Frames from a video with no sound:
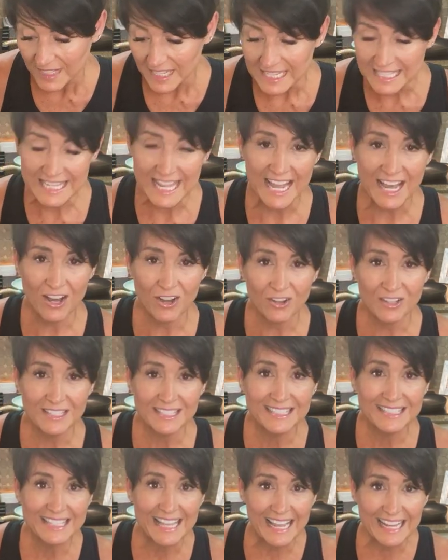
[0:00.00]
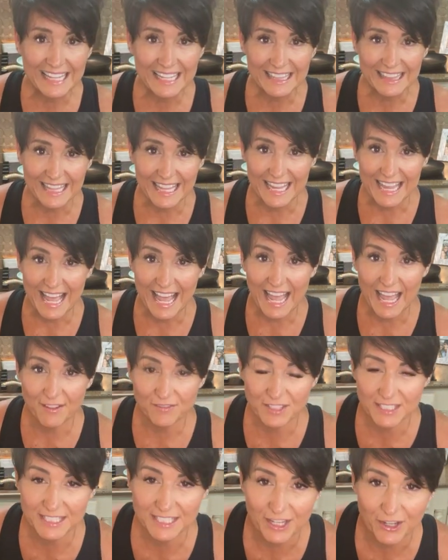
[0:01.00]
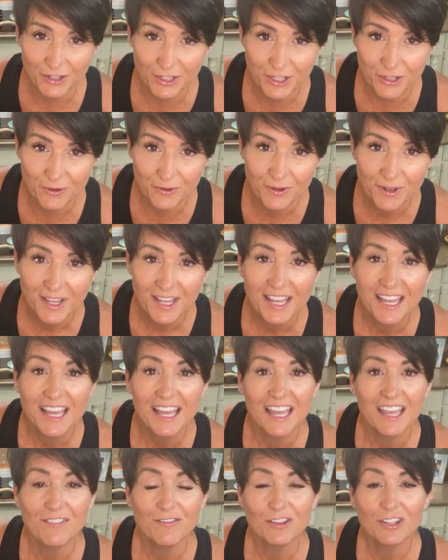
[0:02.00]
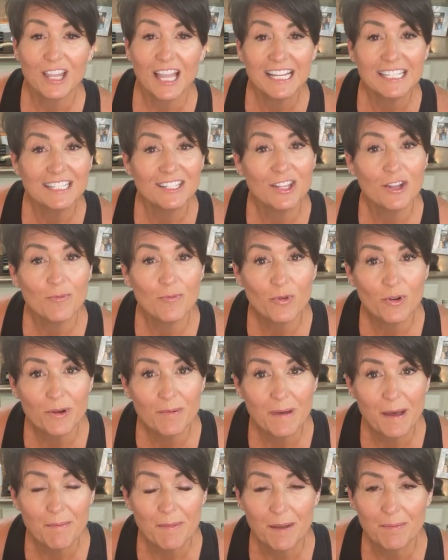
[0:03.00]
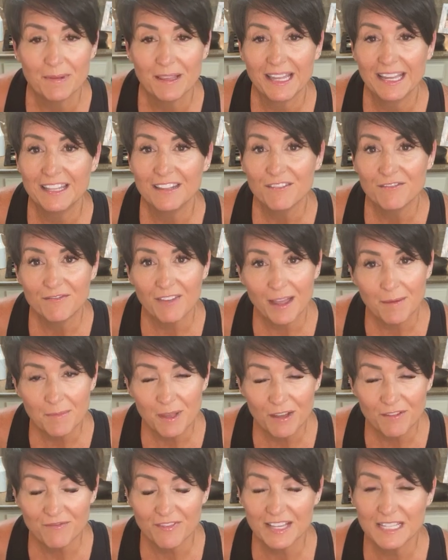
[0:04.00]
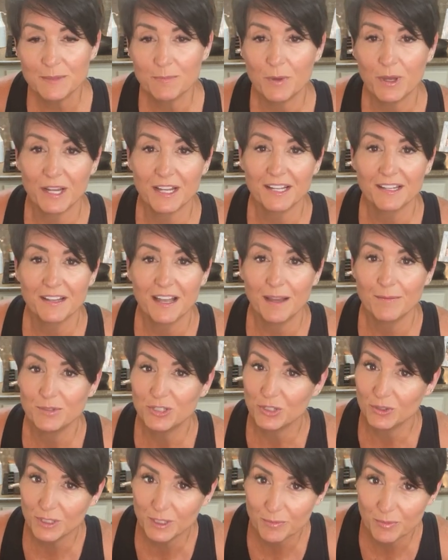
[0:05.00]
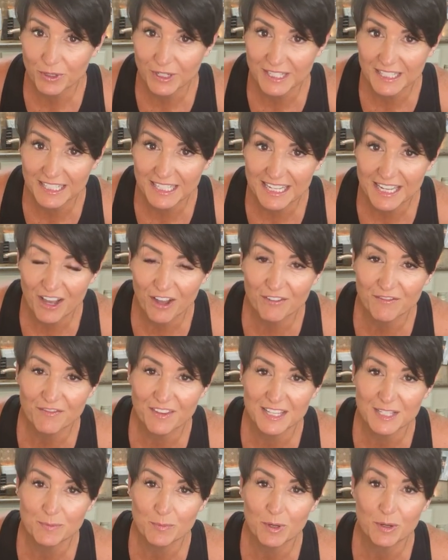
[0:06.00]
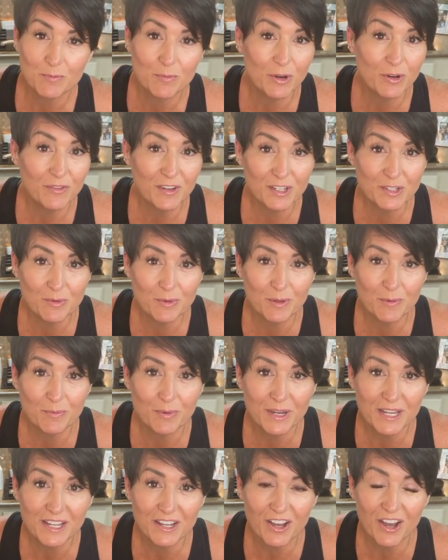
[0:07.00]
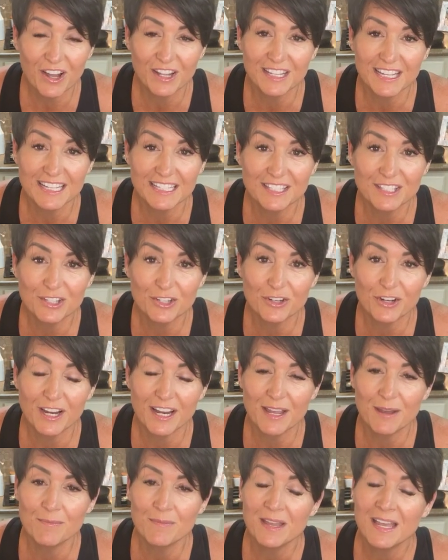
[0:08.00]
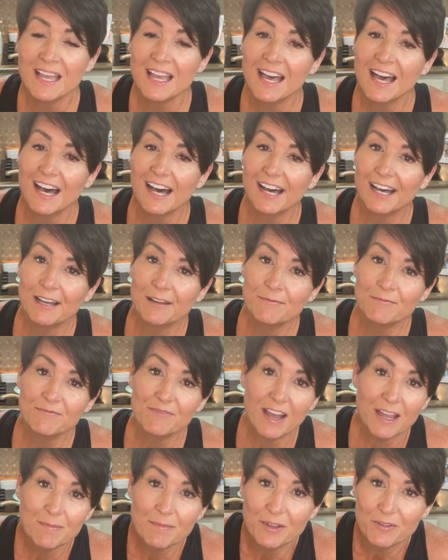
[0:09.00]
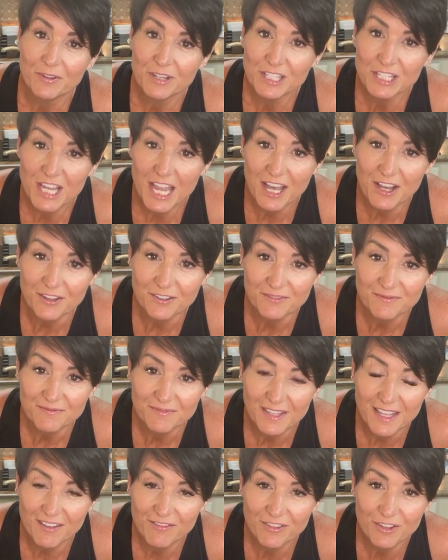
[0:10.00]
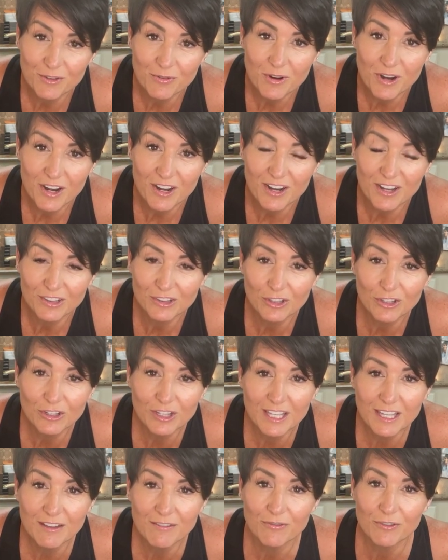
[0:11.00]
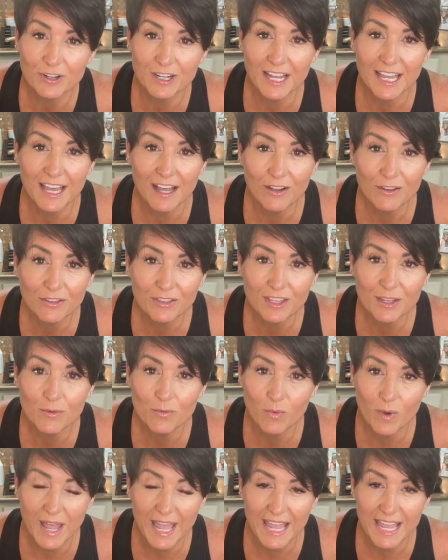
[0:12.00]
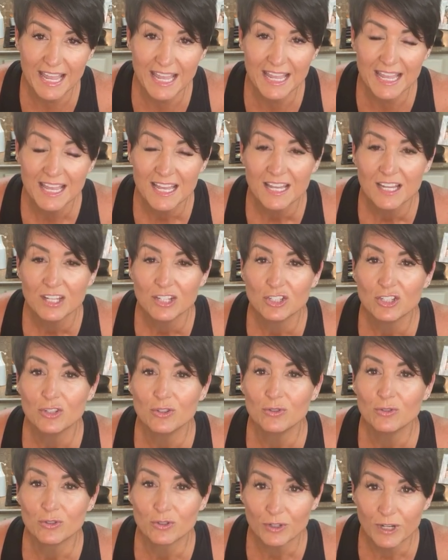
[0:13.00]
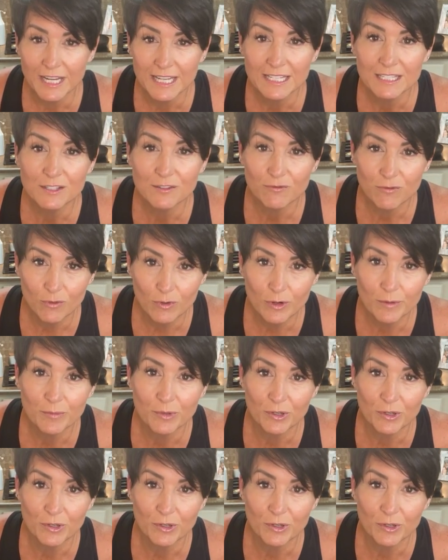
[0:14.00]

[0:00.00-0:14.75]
Now, secondly, I have to tell you, if you'd like to know more about my plan, find me on Facebook. I'm Julie Brinkley on Facebook, Motivation with Brink on Instagram. Find me, reach out. If you are looking for a healthy way to transform